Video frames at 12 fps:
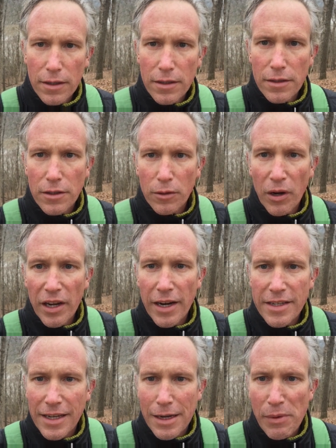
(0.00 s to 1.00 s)
So what can I
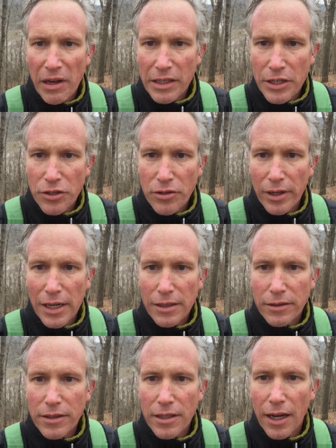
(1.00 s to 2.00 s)
say about these
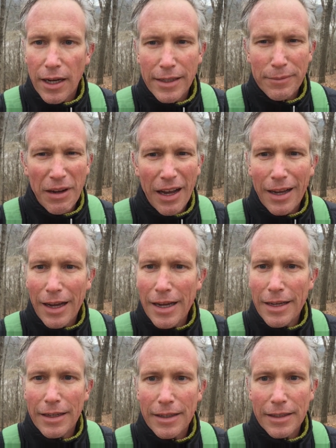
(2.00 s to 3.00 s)
trails?
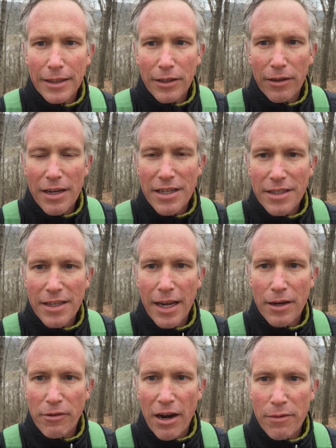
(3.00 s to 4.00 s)
I just
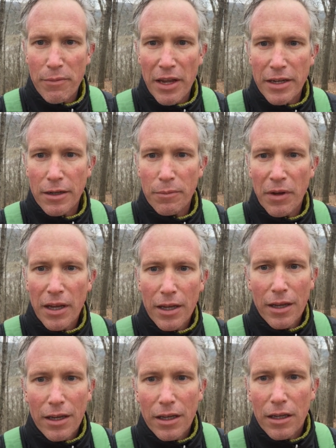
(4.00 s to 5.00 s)
can't recommend them.
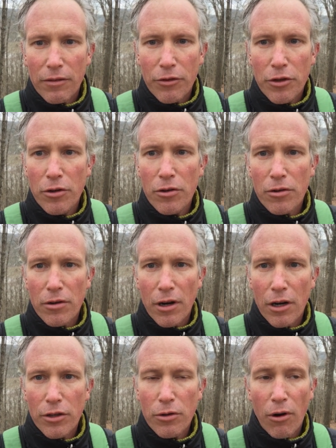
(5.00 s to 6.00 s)
If you
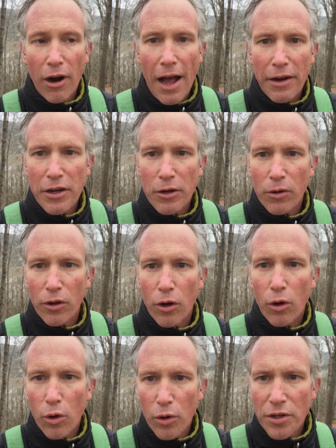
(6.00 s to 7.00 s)
are out here on a
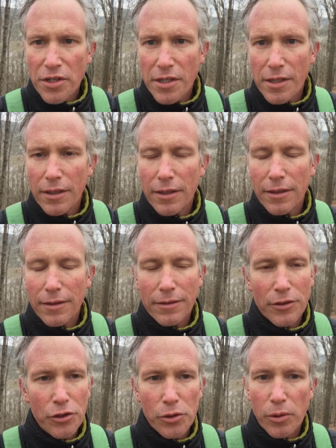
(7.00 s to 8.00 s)
horse,
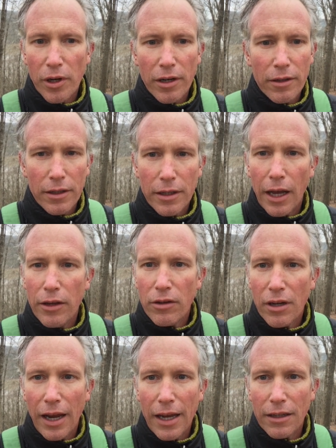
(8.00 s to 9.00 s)
sure, yeah, you
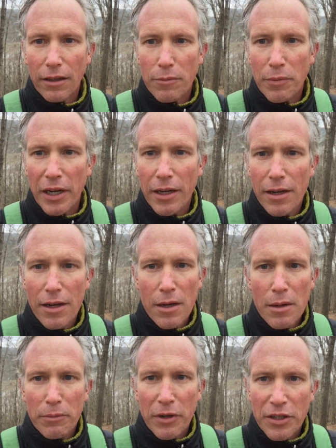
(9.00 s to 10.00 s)
can handle it. But
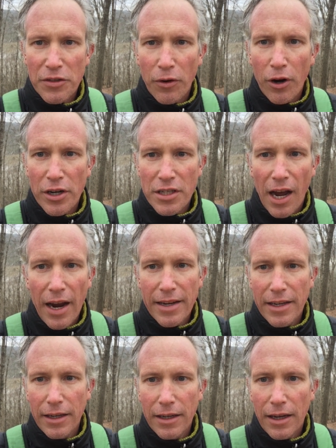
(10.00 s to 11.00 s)
as far as
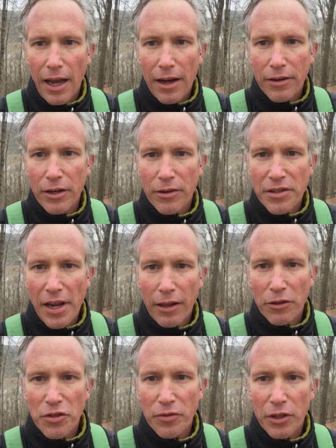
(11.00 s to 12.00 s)
hiking out here at
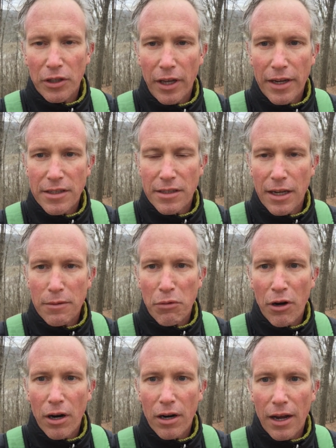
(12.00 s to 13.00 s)
Taylorsville Lake State
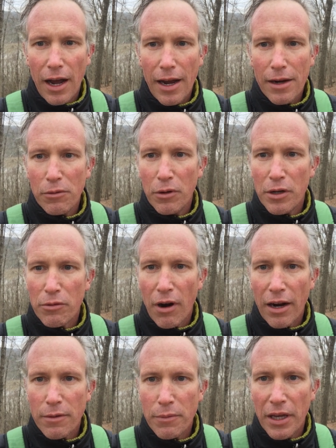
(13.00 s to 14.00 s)
Park, I would
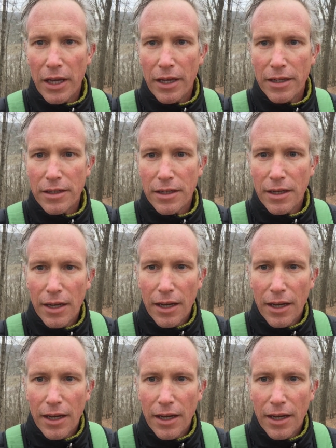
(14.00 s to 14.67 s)
recommend